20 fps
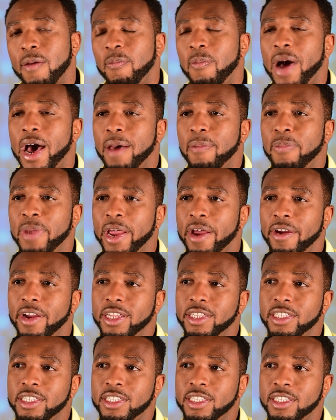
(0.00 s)
my
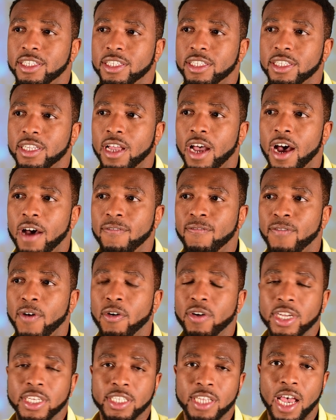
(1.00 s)
parents'
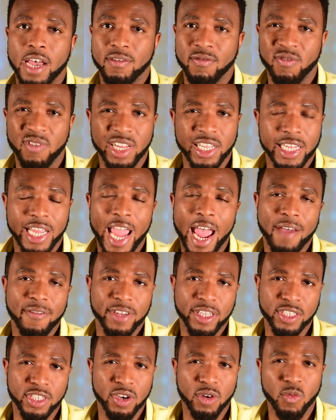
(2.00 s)
focus on really
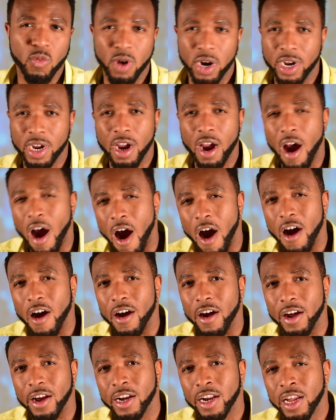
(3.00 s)
having to work
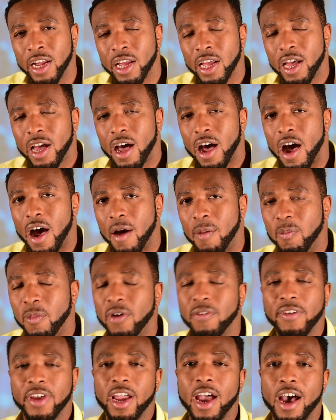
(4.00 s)
hard.
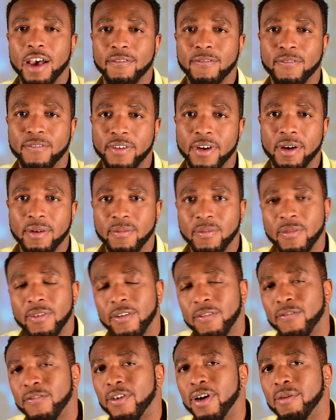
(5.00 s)
Moving on
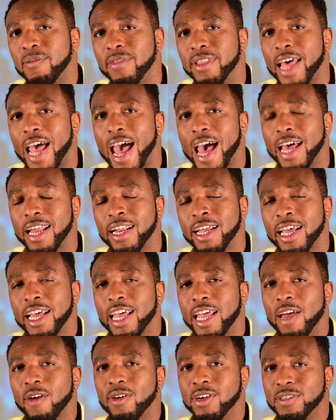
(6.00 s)
from
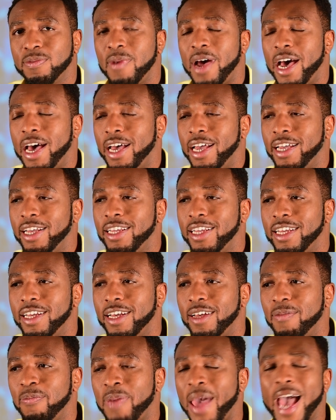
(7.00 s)
that, it was my
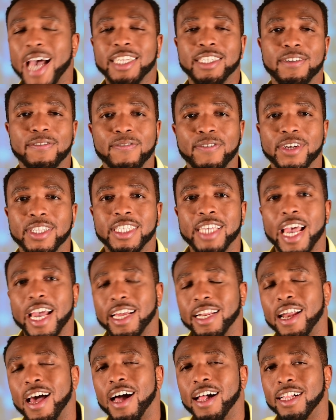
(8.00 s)
passion for
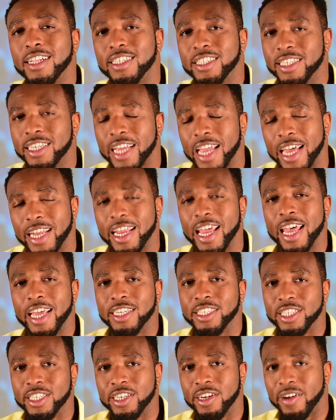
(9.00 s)
technology and
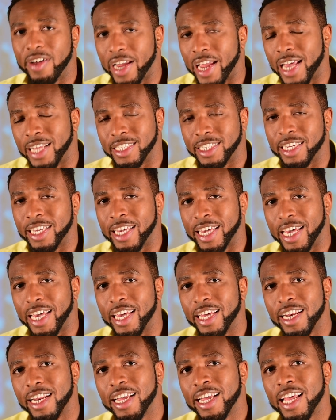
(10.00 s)
engineering as a
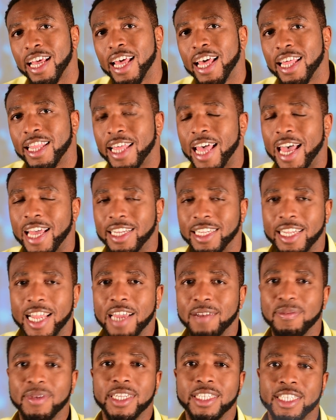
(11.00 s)
kid that
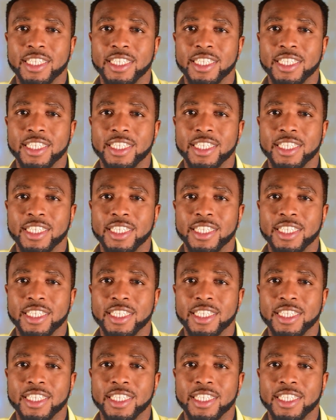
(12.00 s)
led me